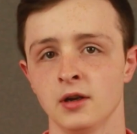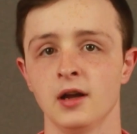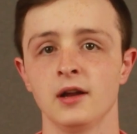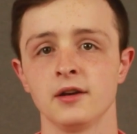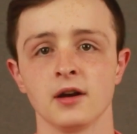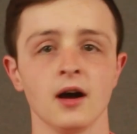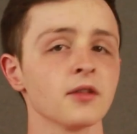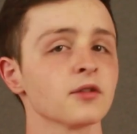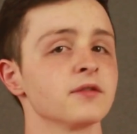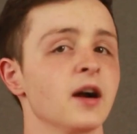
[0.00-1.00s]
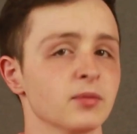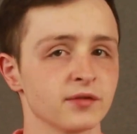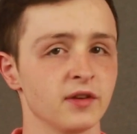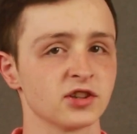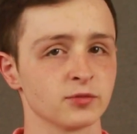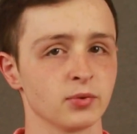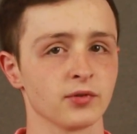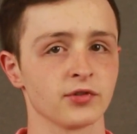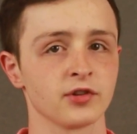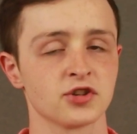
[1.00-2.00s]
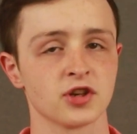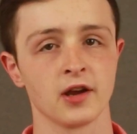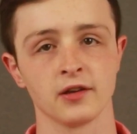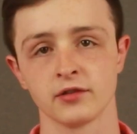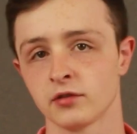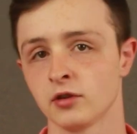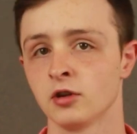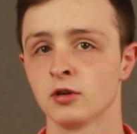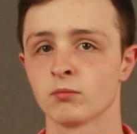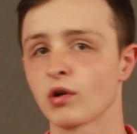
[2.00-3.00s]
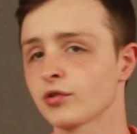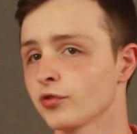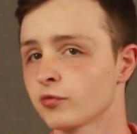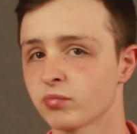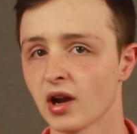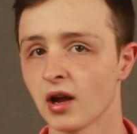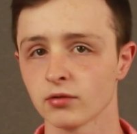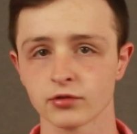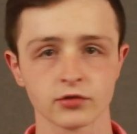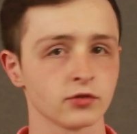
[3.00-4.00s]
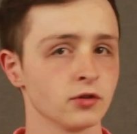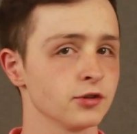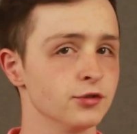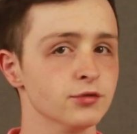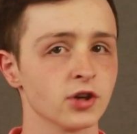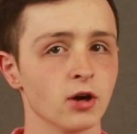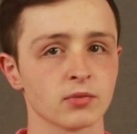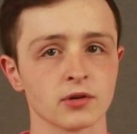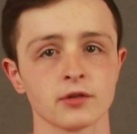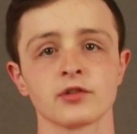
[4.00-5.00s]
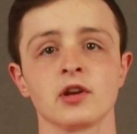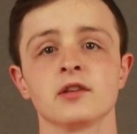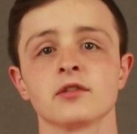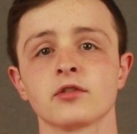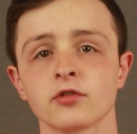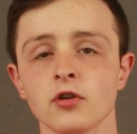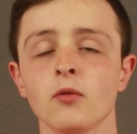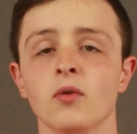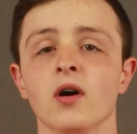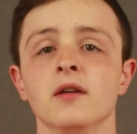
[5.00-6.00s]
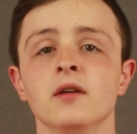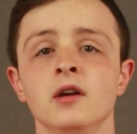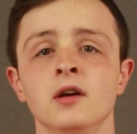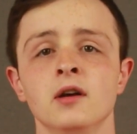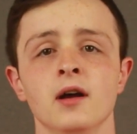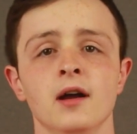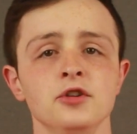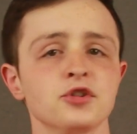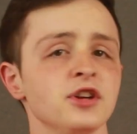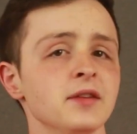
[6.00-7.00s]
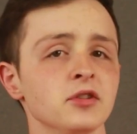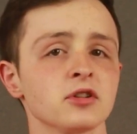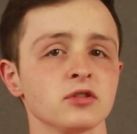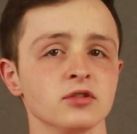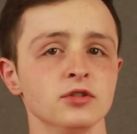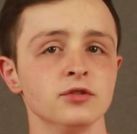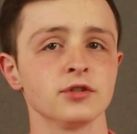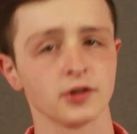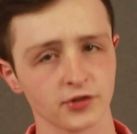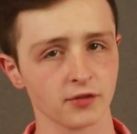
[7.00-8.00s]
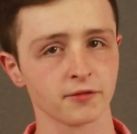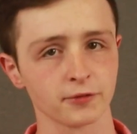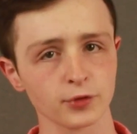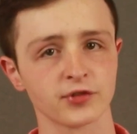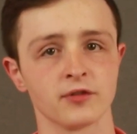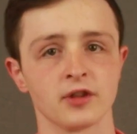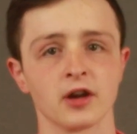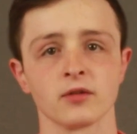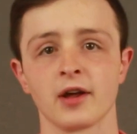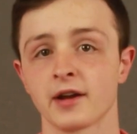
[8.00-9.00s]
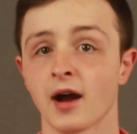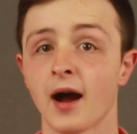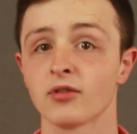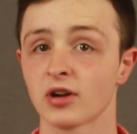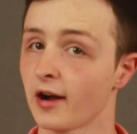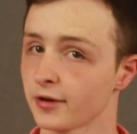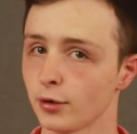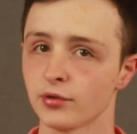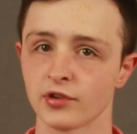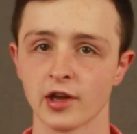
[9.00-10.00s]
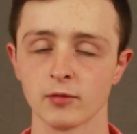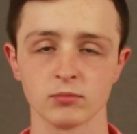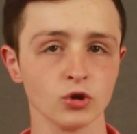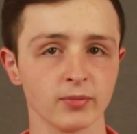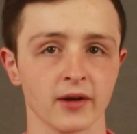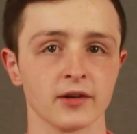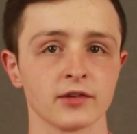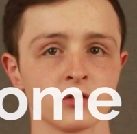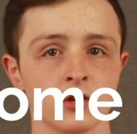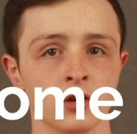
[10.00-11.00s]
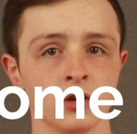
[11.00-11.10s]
and other fibrous vegetables such as Brussels sprouts, cucumbers, and so on. And you can even include some fruits in there like avocados and blueberries.